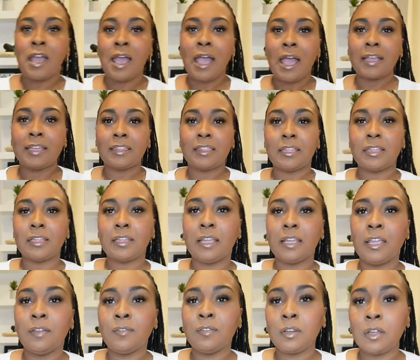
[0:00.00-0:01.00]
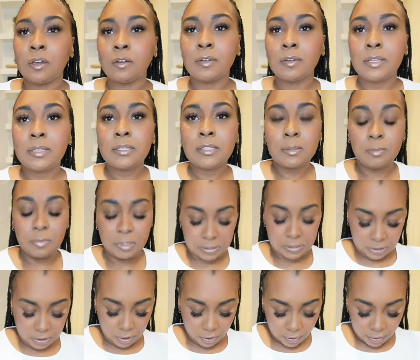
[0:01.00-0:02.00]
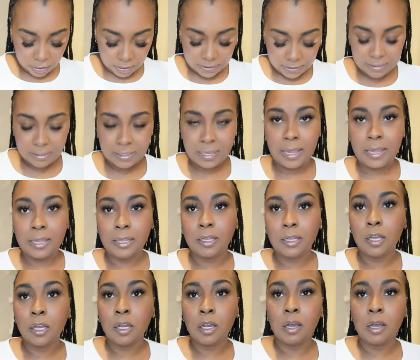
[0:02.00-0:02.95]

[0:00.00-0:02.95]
I get the, even though this material is like